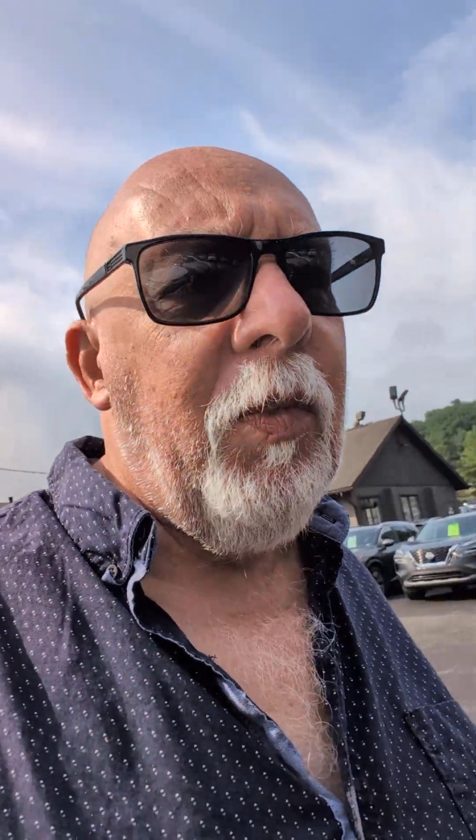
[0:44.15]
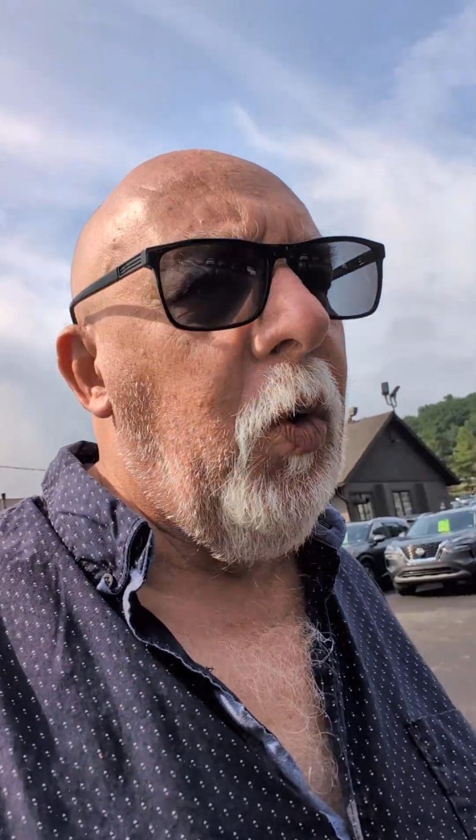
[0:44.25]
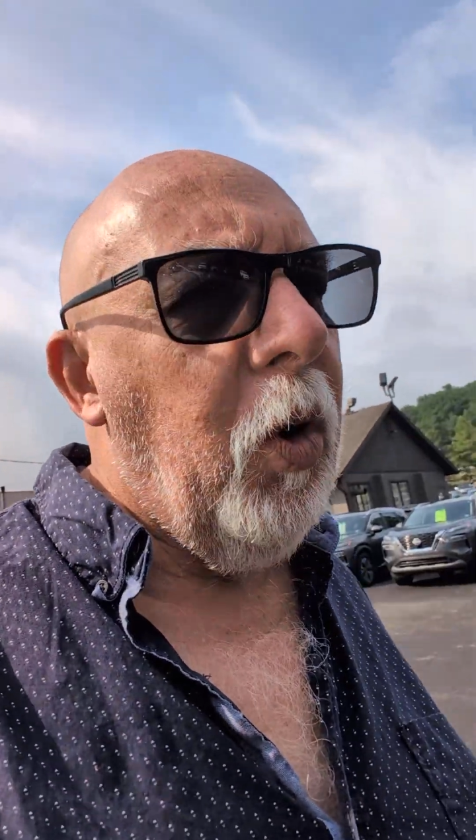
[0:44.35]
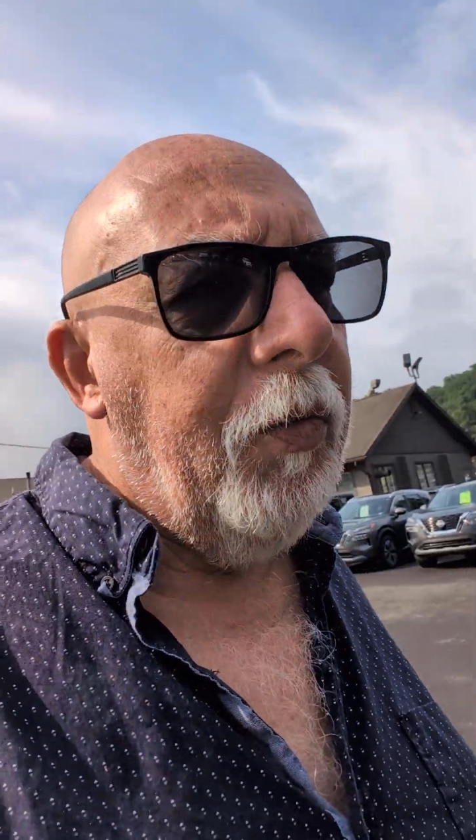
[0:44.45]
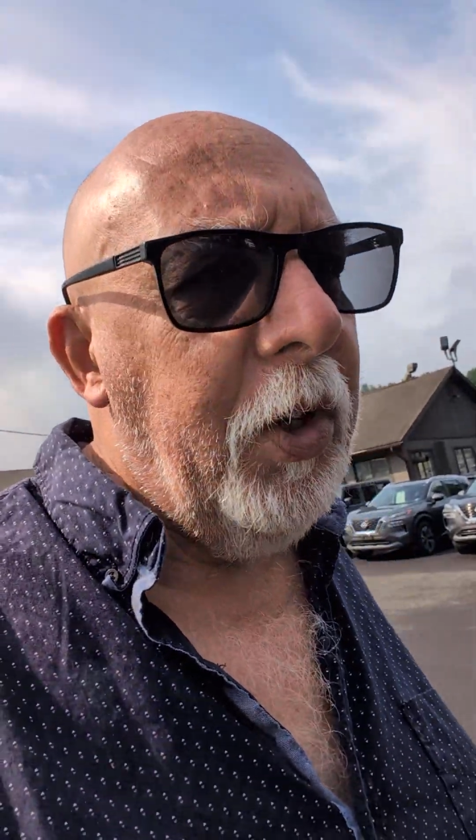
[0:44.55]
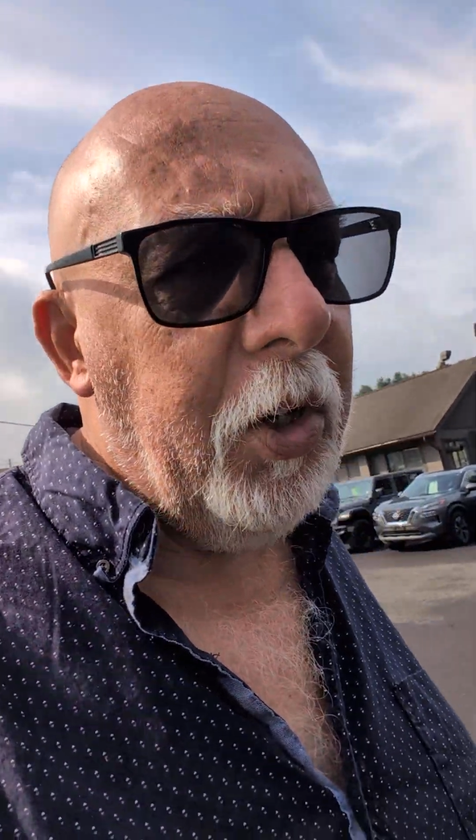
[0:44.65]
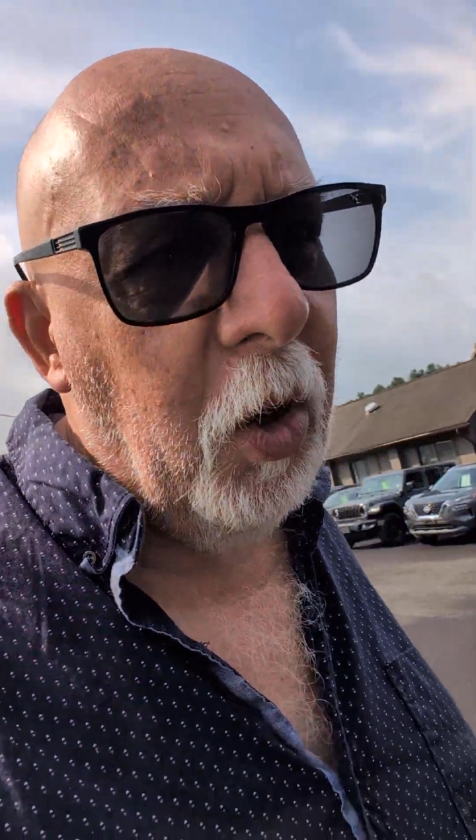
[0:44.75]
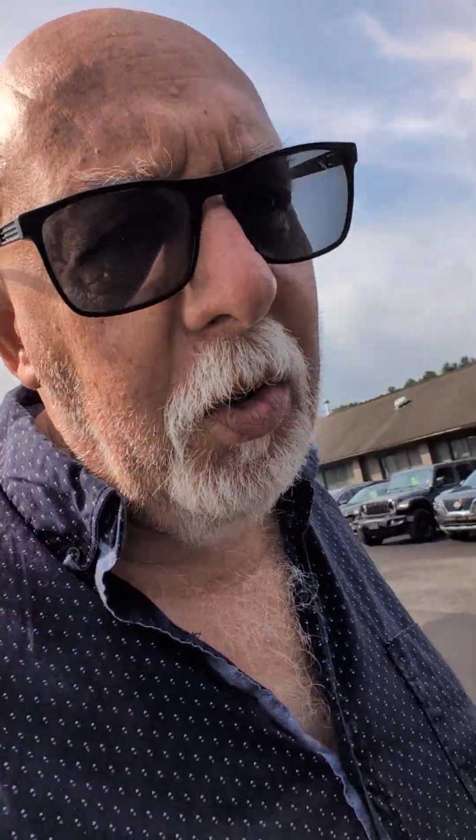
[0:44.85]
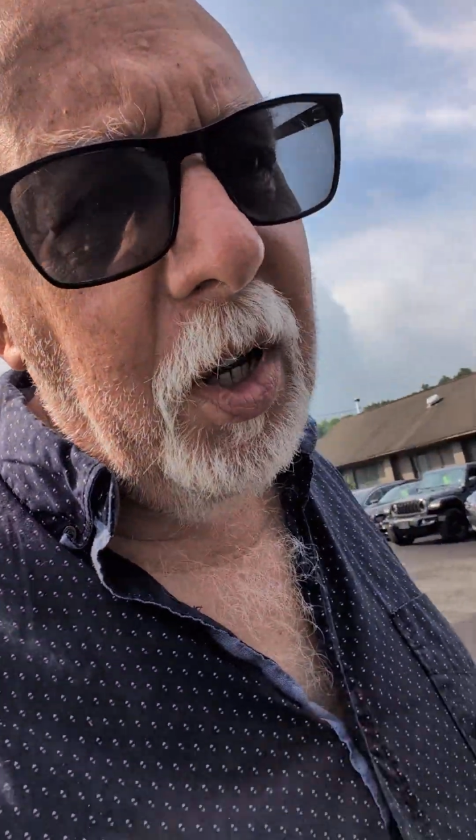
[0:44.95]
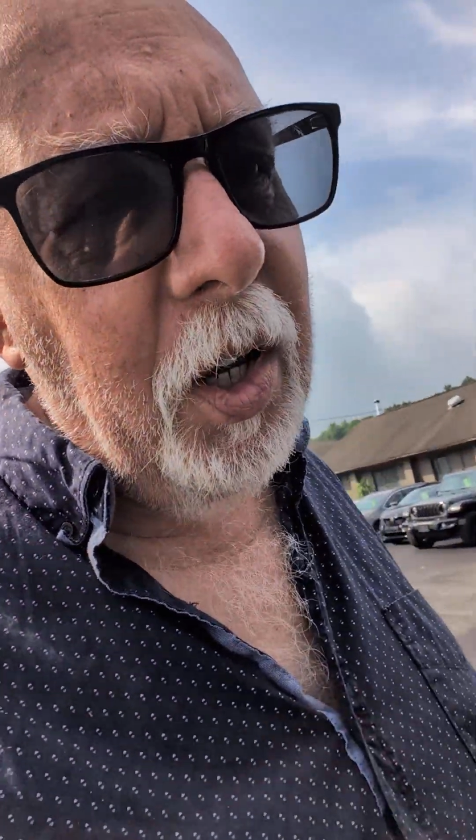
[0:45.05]
or if you
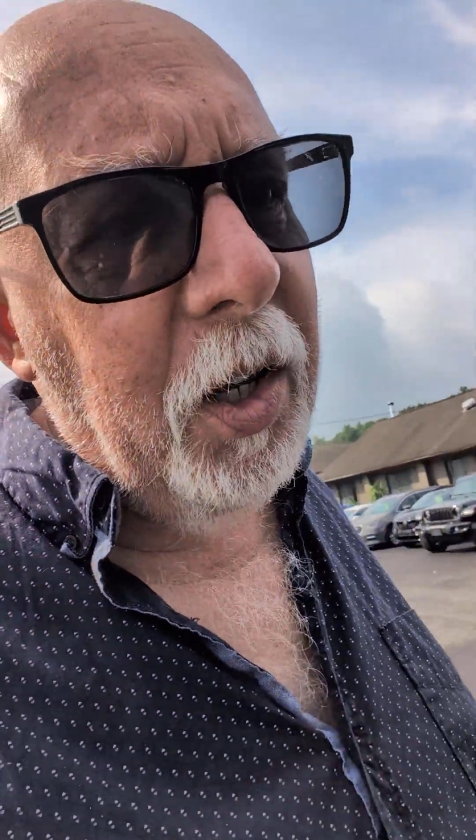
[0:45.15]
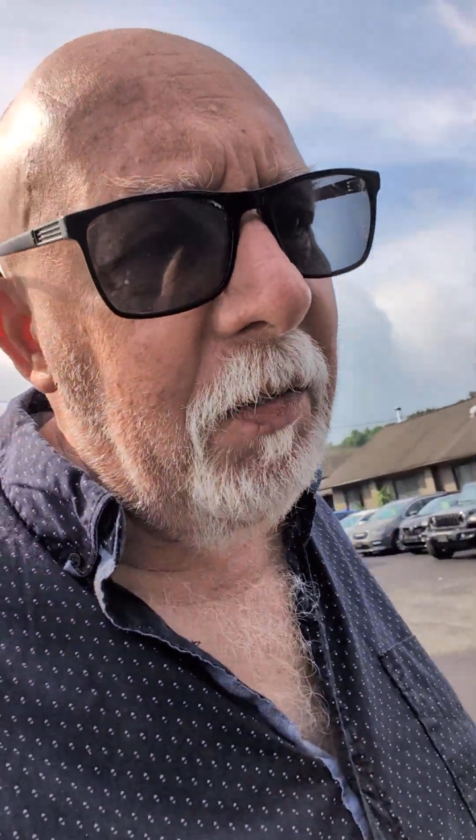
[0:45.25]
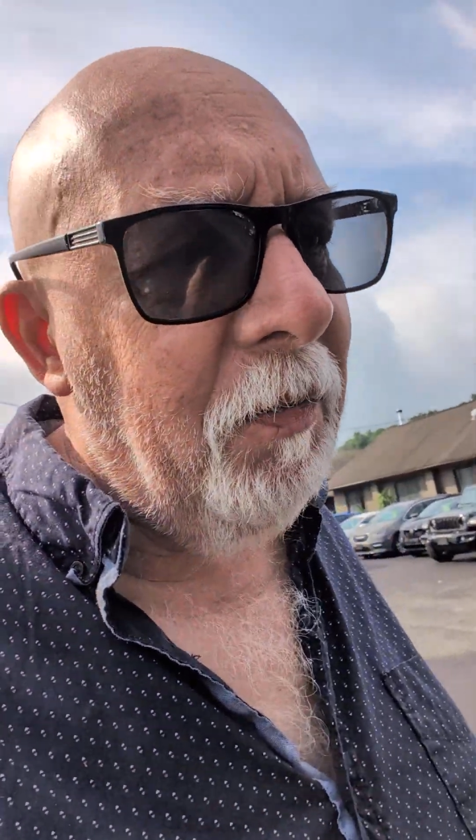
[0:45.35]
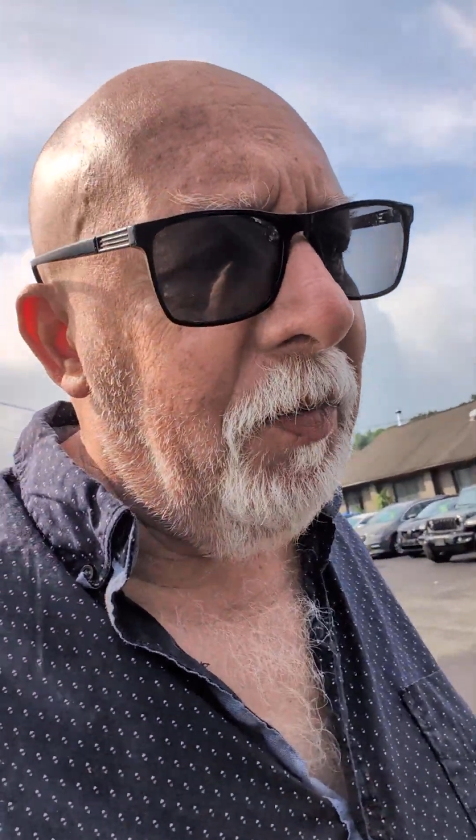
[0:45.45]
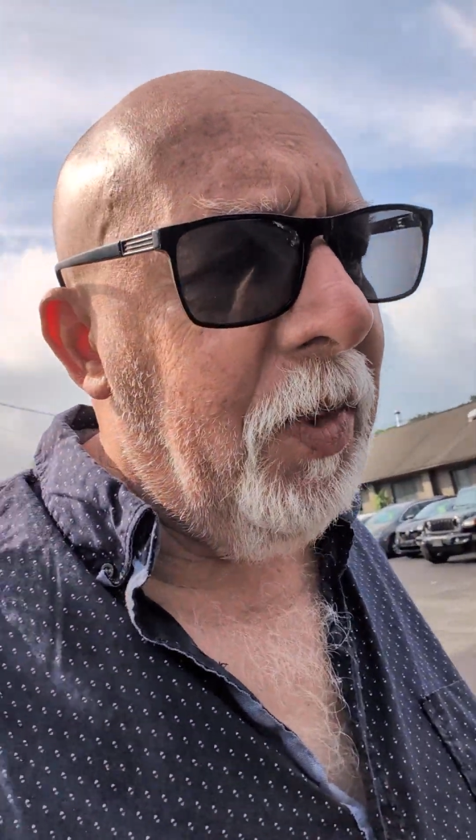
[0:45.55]
don't need it,